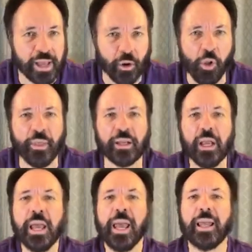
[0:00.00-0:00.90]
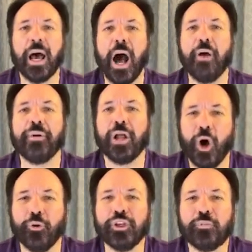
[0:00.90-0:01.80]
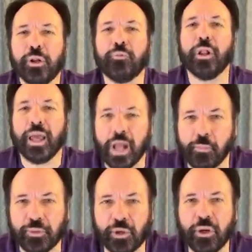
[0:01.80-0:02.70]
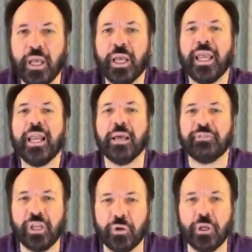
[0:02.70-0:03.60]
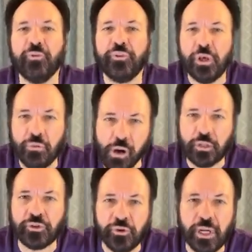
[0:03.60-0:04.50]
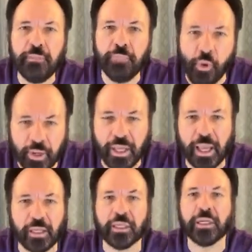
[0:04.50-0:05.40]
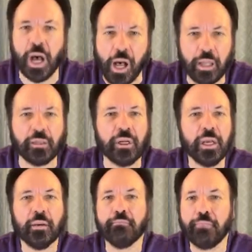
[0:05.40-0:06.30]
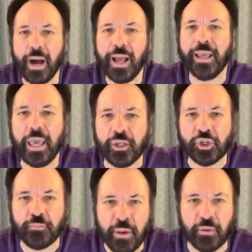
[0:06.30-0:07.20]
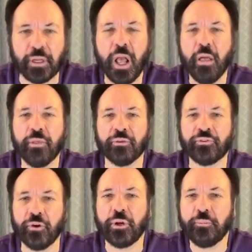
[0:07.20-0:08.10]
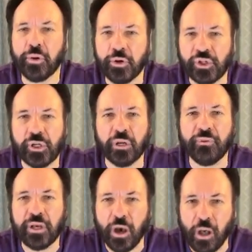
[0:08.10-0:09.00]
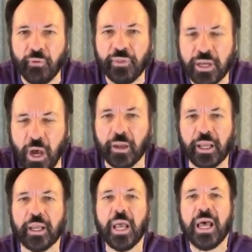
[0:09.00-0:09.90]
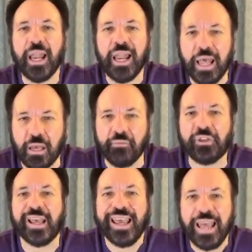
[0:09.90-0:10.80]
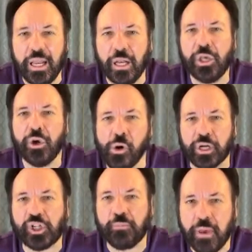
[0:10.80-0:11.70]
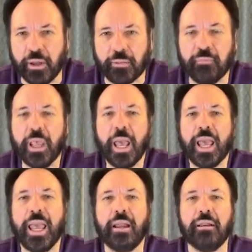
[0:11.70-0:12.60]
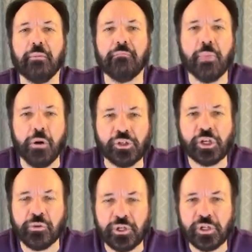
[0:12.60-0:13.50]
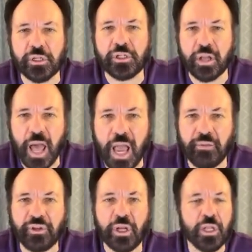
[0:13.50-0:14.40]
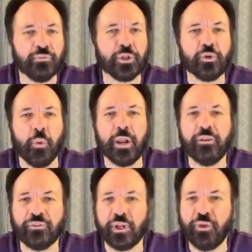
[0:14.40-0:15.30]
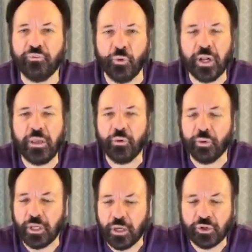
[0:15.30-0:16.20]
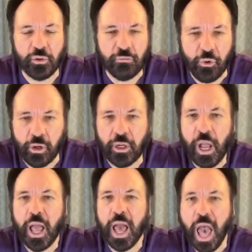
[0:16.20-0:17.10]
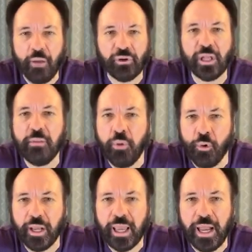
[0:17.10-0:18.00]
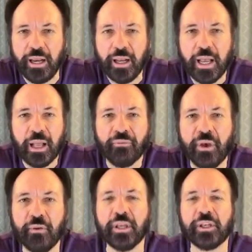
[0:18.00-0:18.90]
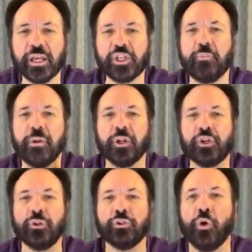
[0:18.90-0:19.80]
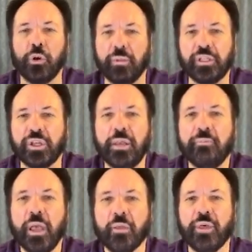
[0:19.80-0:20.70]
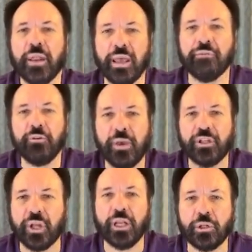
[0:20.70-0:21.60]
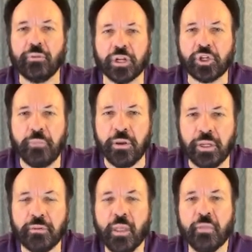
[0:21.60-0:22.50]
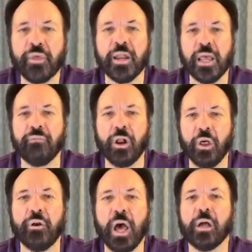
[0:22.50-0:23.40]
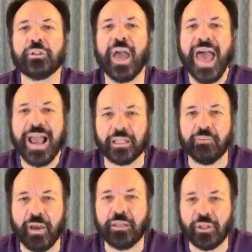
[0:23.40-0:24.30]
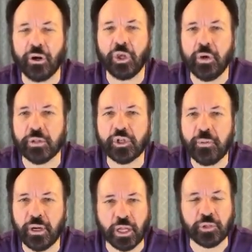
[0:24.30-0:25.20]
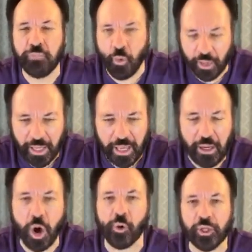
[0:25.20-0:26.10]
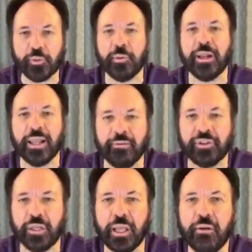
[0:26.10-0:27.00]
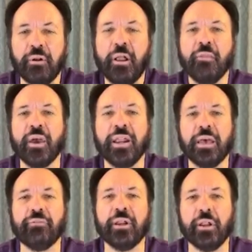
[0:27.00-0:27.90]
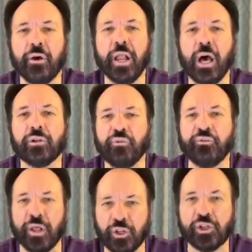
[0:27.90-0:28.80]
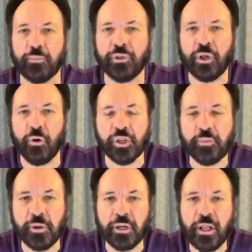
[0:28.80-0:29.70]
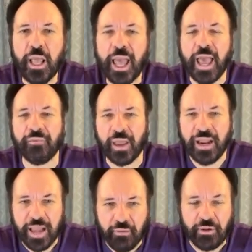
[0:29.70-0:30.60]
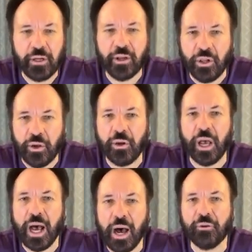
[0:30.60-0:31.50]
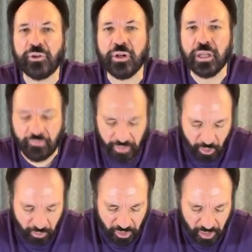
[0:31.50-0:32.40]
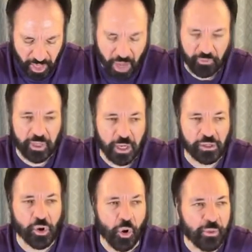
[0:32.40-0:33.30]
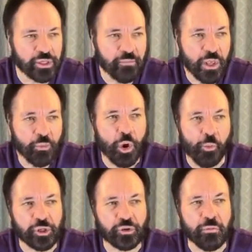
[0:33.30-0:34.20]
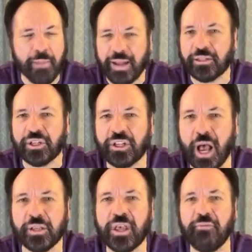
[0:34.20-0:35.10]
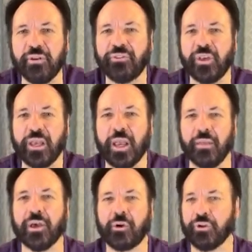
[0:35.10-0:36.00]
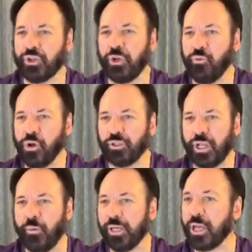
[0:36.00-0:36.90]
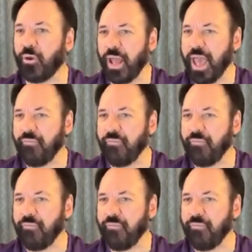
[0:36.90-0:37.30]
and all that, and how that Holy Spirit will help you. He lives in you. If you are truly born again, God, by His Spirit, the third person of God, of the Godhead, lives in your spirit in most Christians' lives for 20, 30, 40 years or more after they are born again, there is a spiritual dormancy. They never reach into their spirit. They never learn how to activate their human spirit. It's born again. Holy Spirit lives in there. They never learn how to fellowship with Holy Spirit and they never learn how to live the Christian life. You know, it's always, we always romanticize everything in the Christian world. You know, when you go to